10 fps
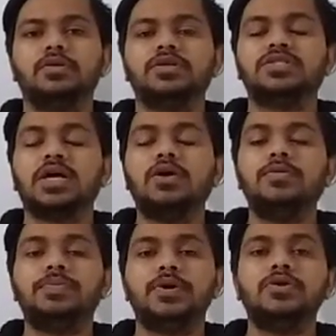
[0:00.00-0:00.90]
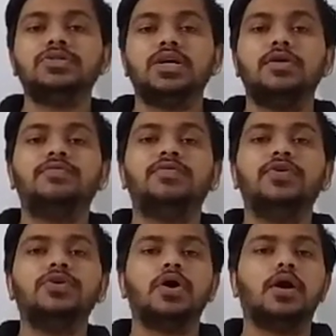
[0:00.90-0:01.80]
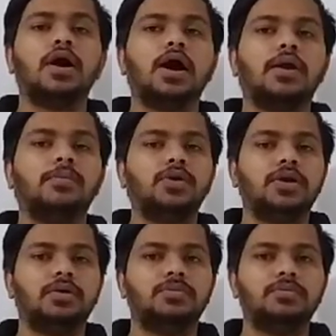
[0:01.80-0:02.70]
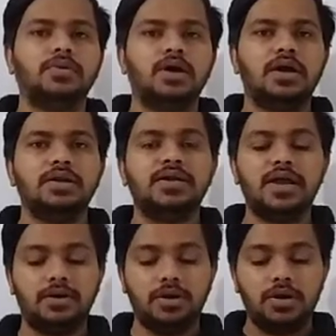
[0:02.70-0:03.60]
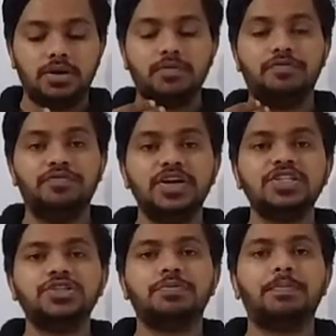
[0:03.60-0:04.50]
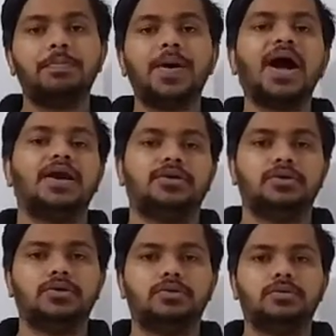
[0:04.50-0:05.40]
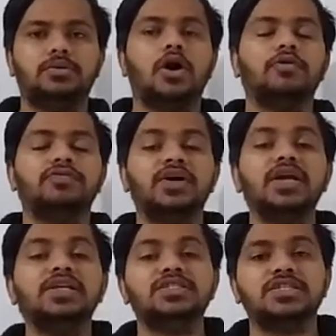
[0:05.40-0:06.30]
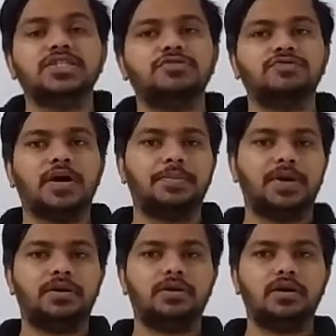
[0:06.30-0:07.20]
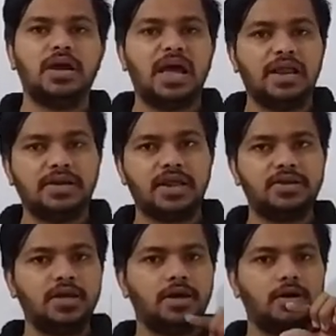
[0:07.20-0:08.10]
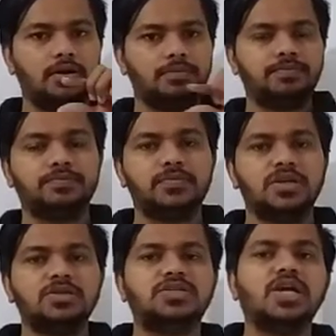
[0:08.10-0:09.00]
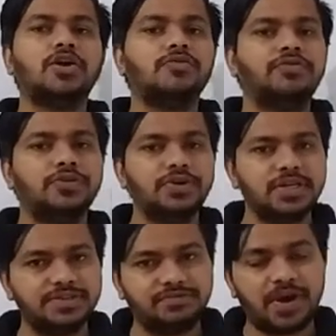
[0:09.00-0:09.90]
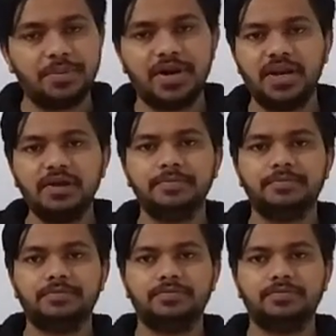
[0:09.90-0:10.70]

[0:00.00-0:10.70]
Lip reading: the sound produced in a flute or a harmonium, then which part of it just vibrate? That the stick of flute is vibrating?